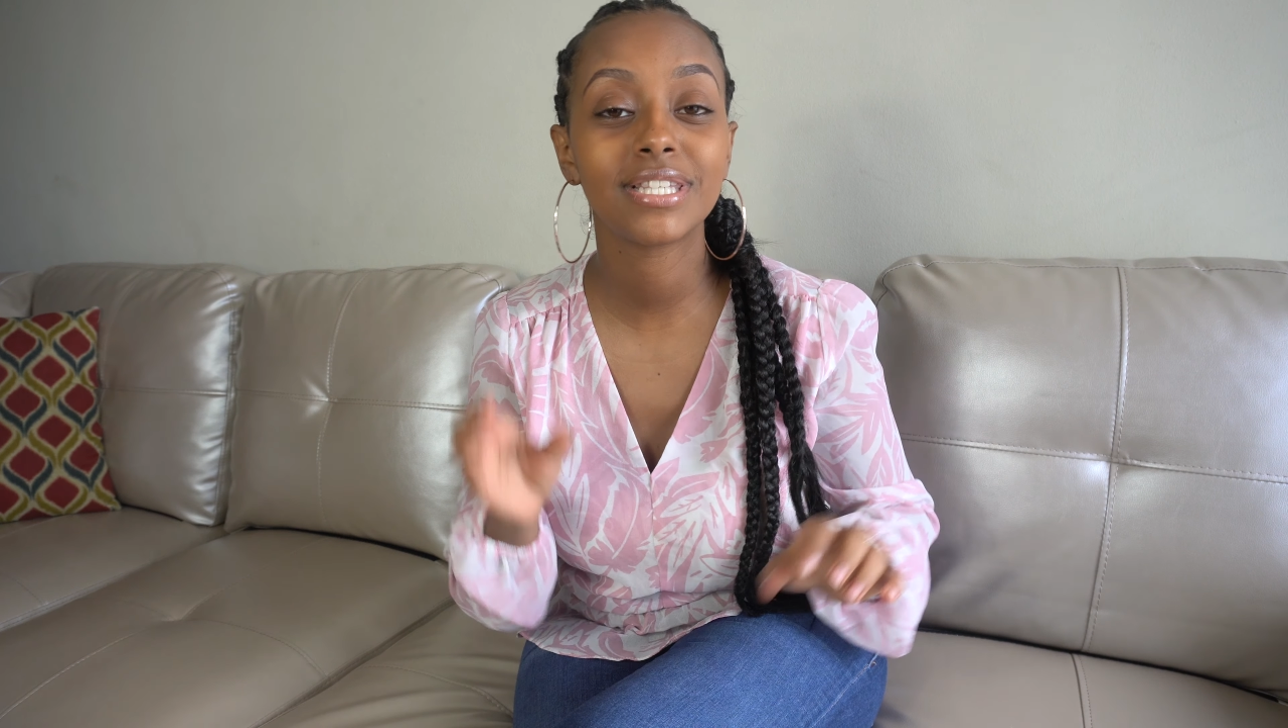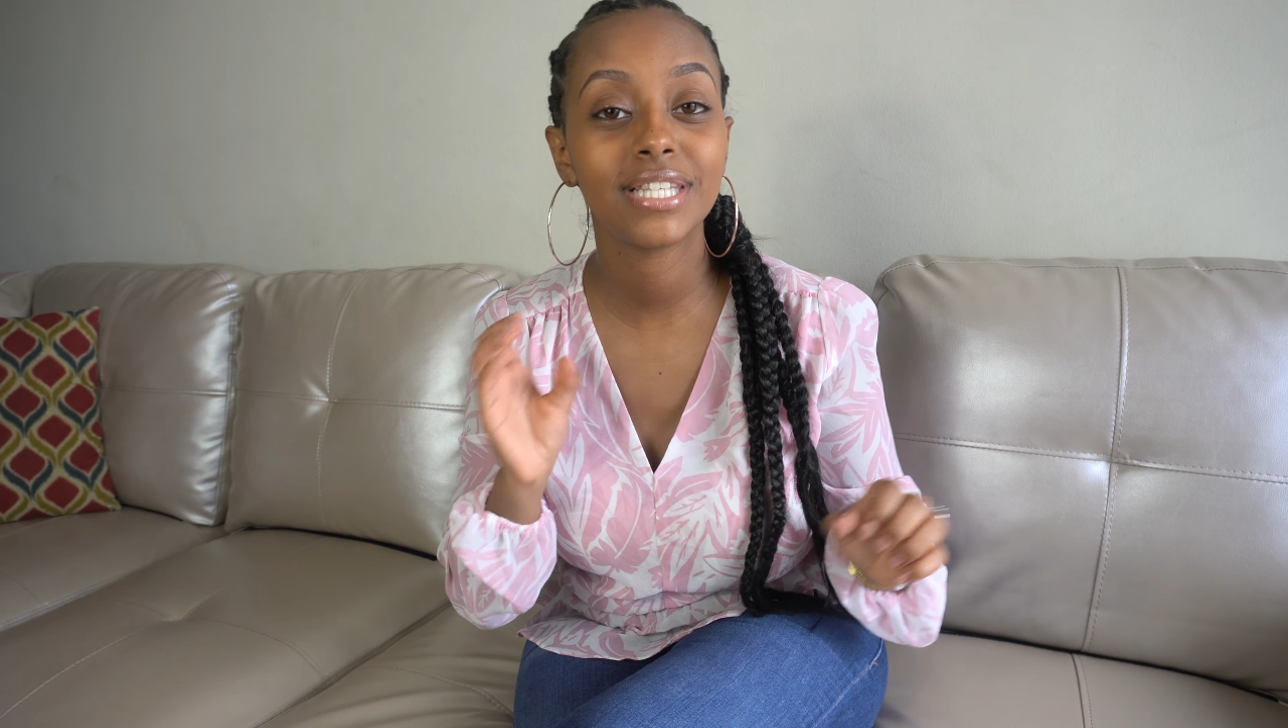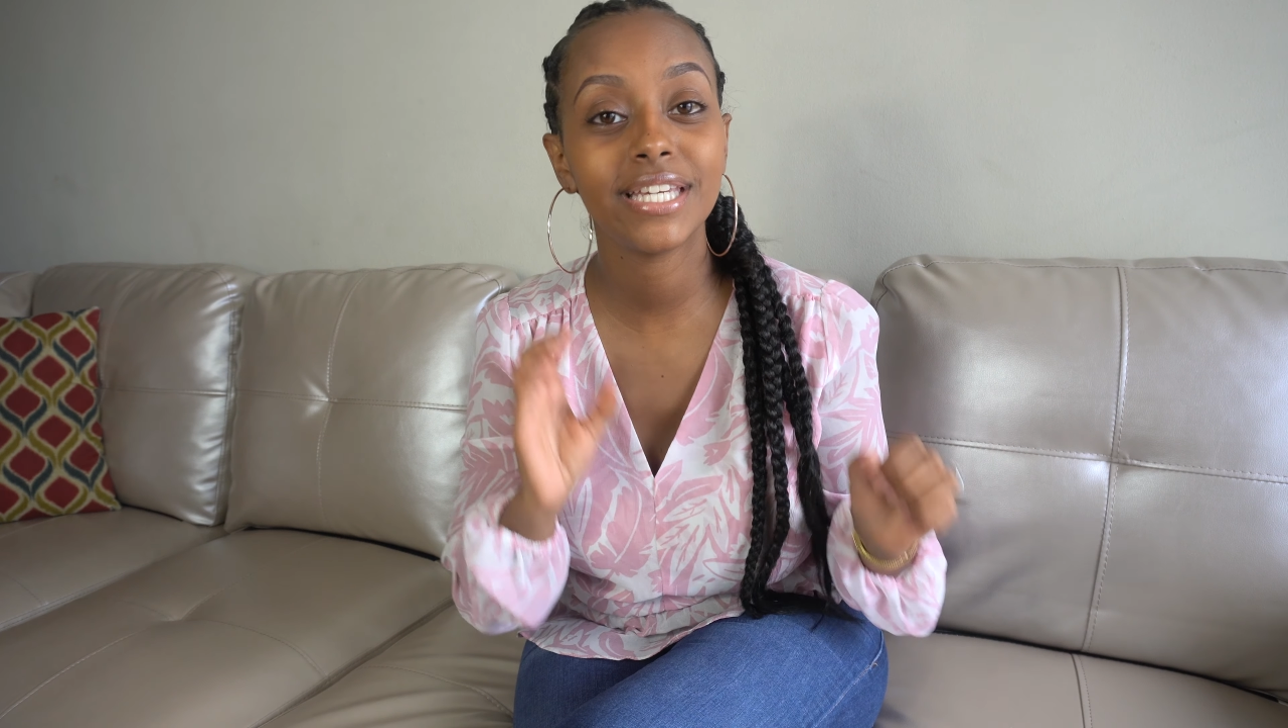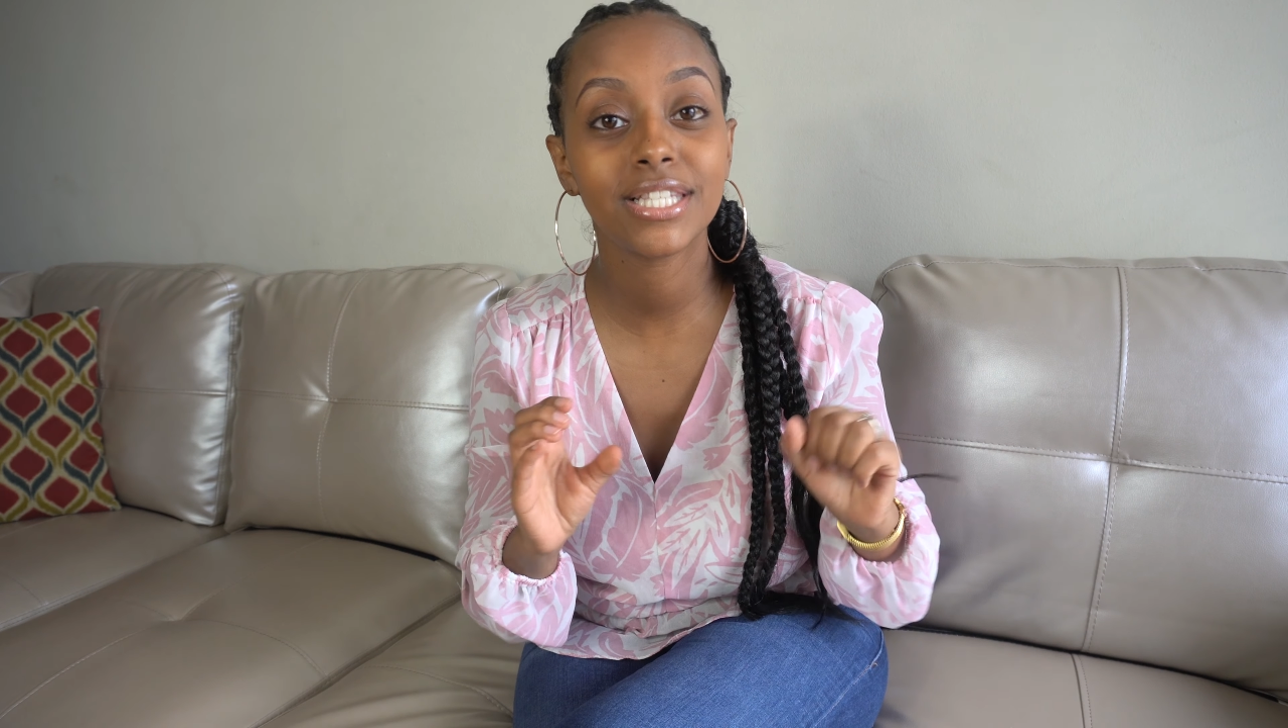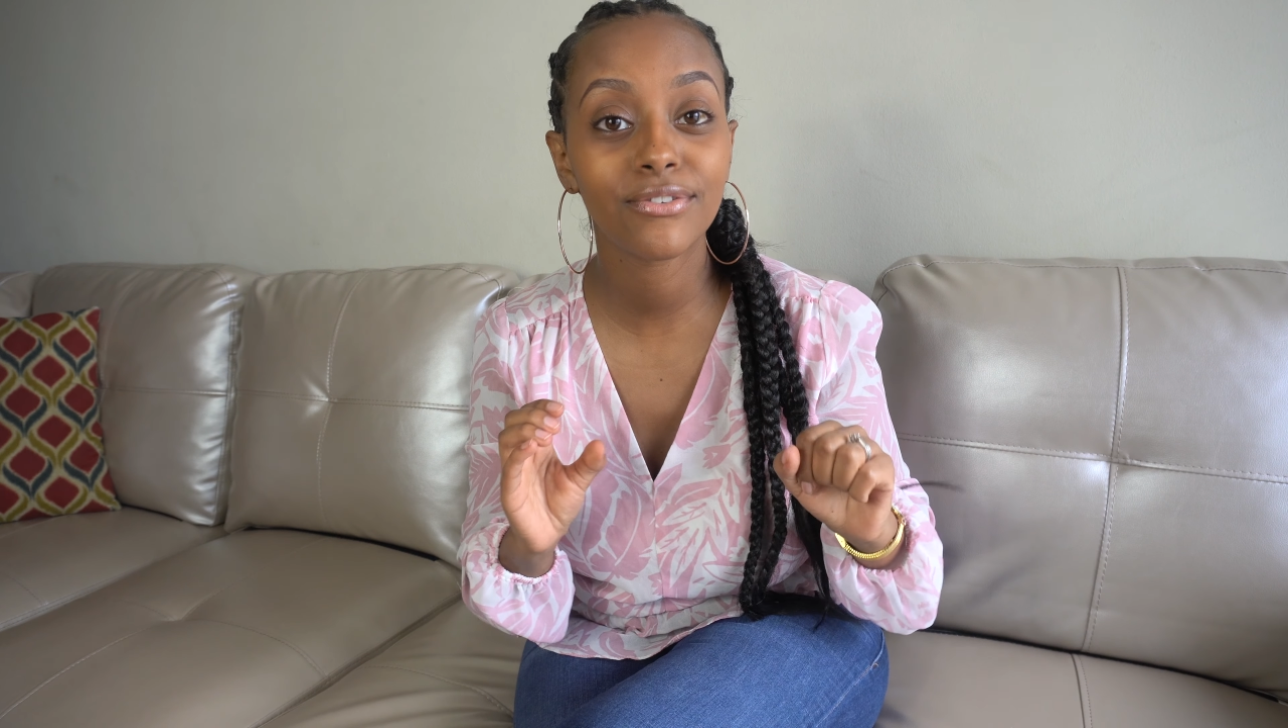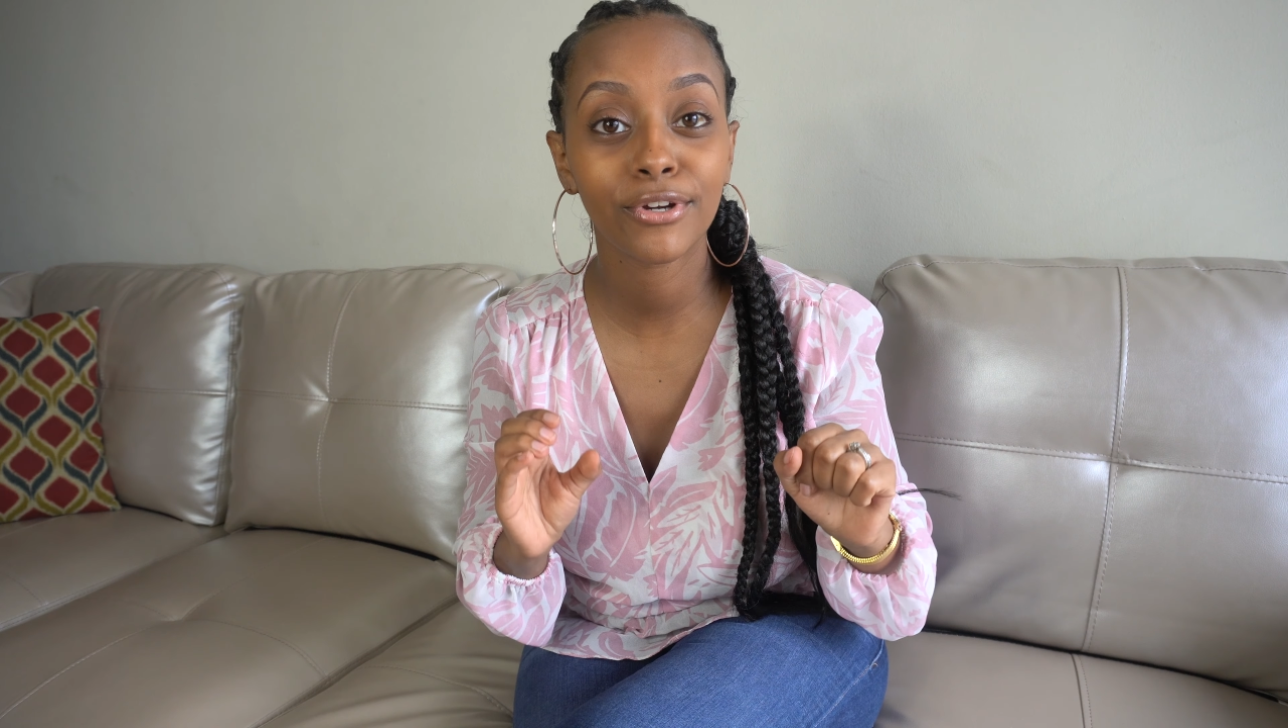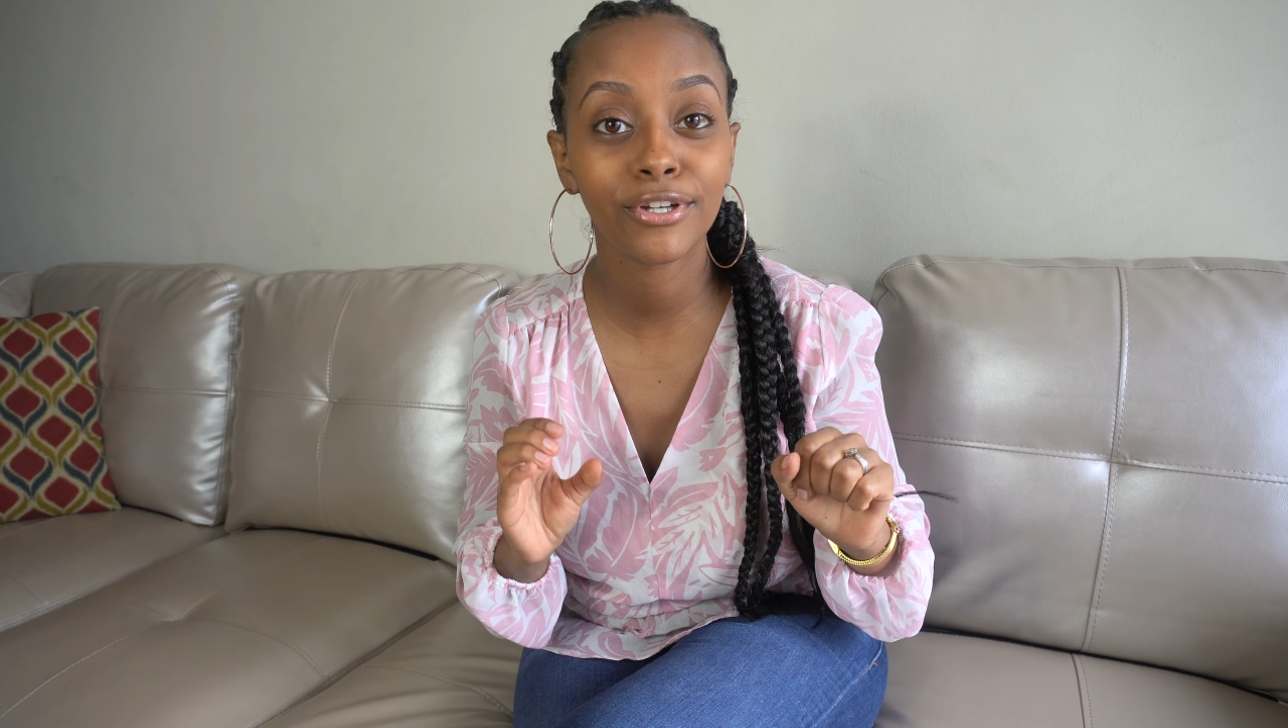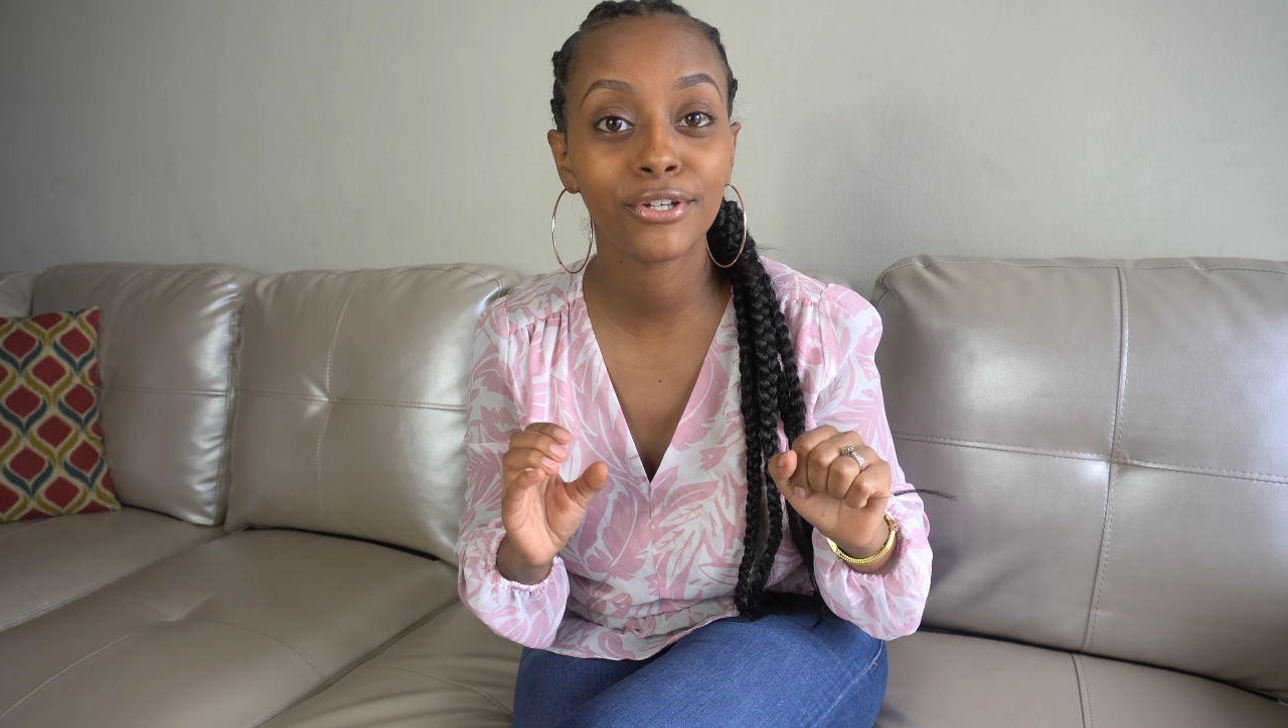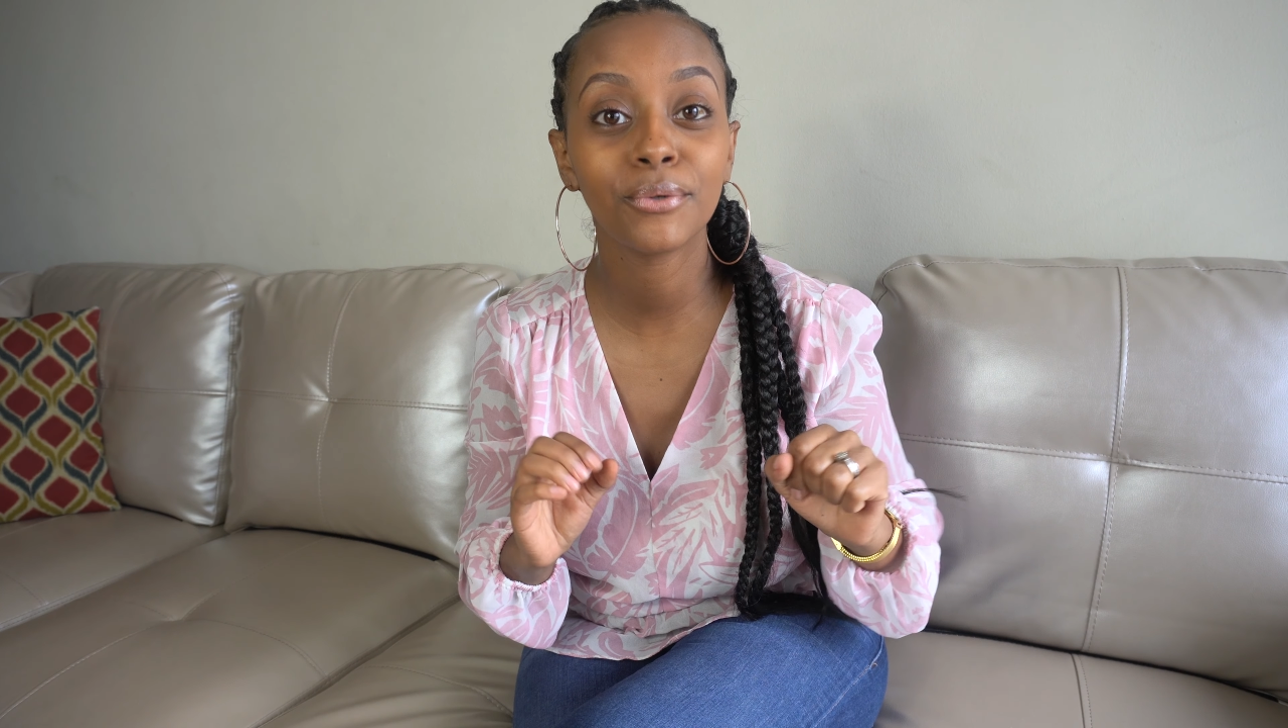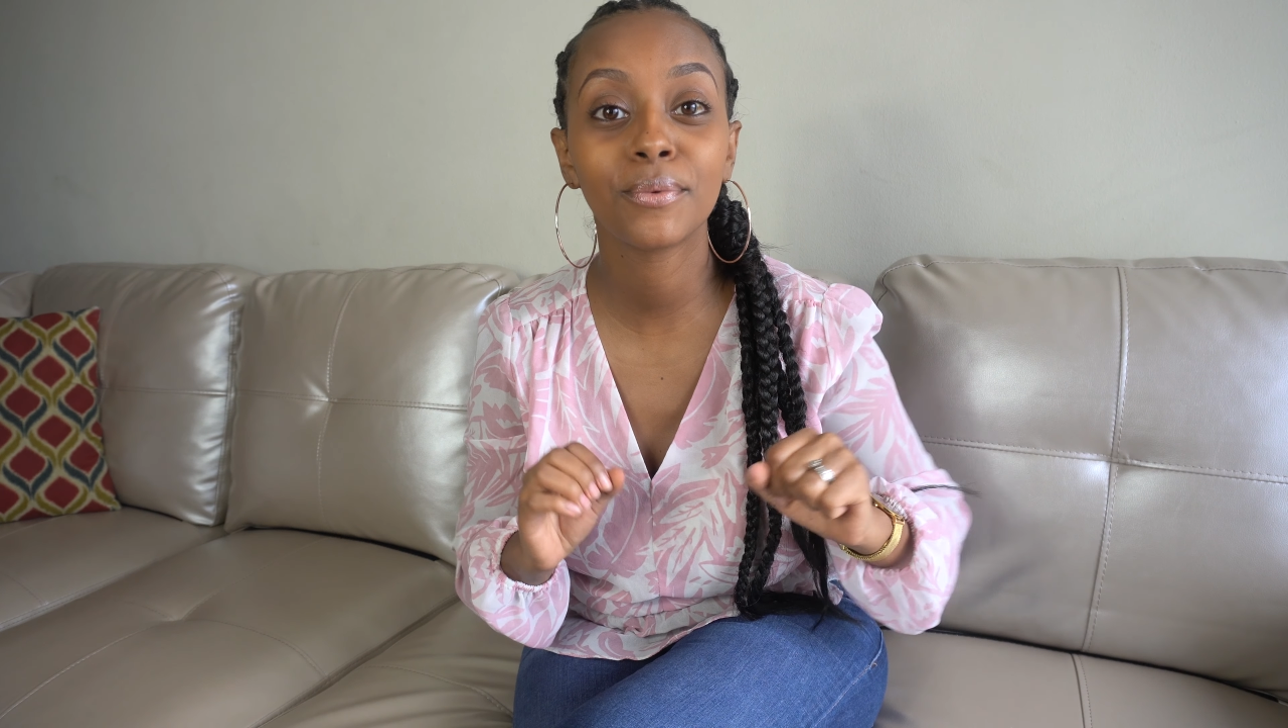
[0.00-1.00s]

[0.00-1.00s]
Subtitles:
C's for you,